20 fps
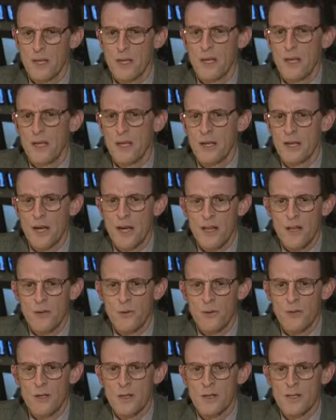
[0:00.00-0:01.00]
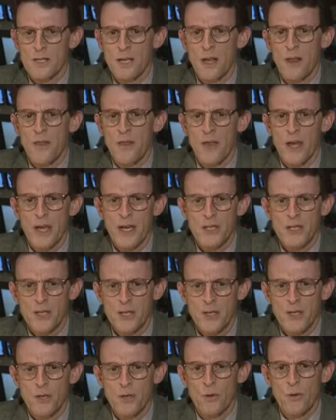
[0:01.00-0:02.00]
In other words, they
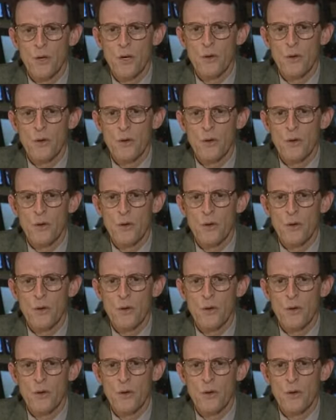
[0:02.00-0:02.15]
too